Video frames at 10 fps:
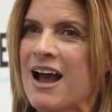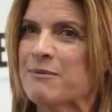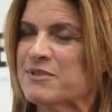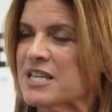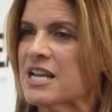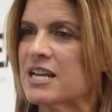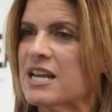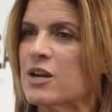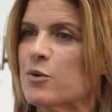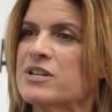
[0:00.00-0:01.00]
I'm seeing an
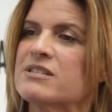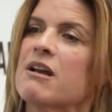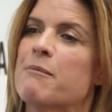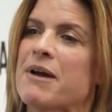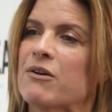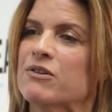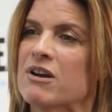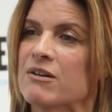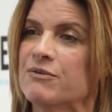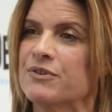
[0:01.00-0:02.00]
increased amount
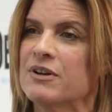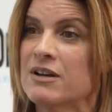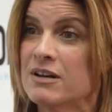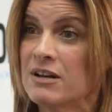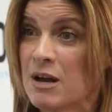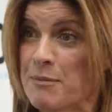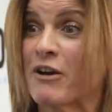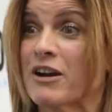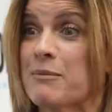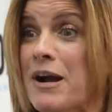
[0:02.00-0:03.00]
of
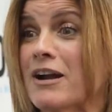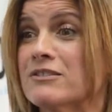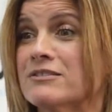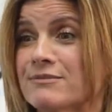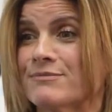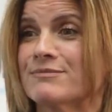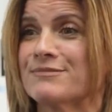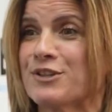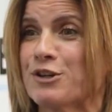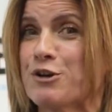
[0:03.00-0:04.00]
American buyers.
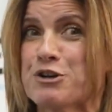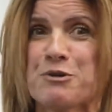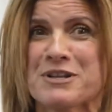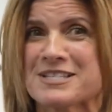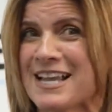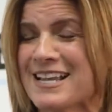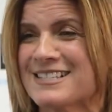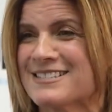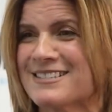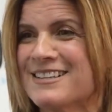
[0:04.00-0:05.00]
Good old USA
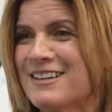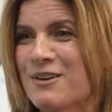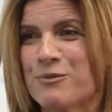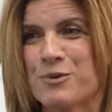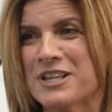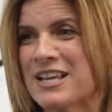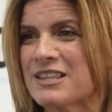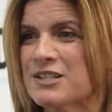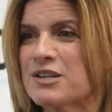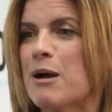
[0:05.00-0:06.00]
is really at
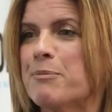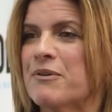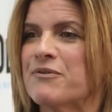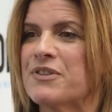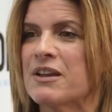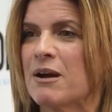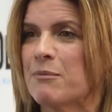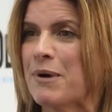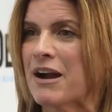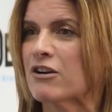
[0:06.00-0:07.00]
the top of the
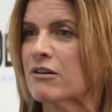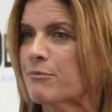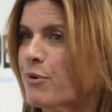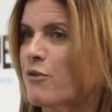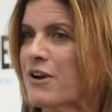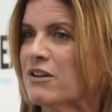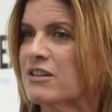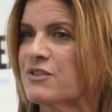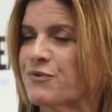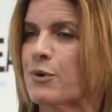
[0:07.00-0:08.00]
buyer profile
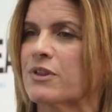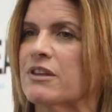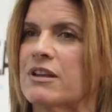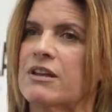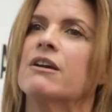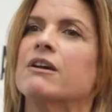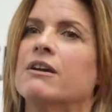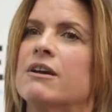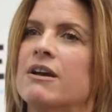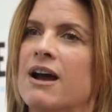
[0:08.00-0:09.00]
list for the
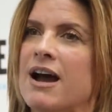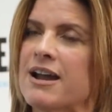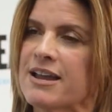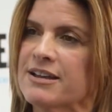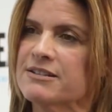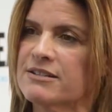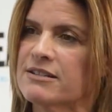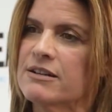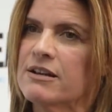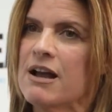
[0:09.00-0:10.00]
high end.
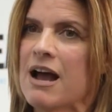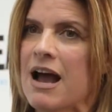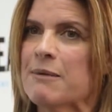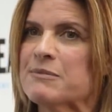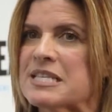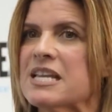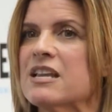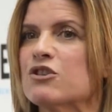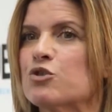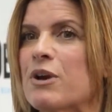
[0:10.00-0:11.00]
I'm
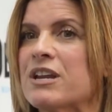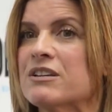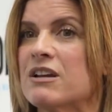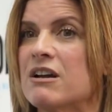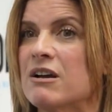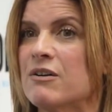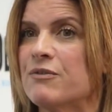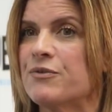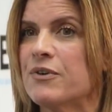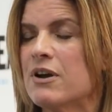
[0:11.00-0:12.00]
seeing a trend of
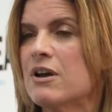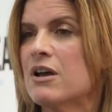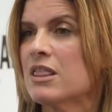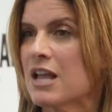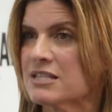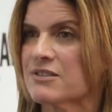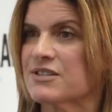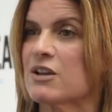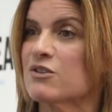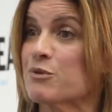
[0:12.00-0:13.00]
lots of
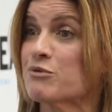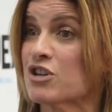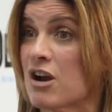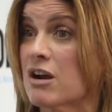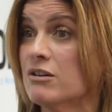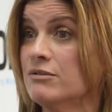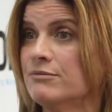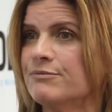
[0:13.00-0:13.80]
sales from Chicago,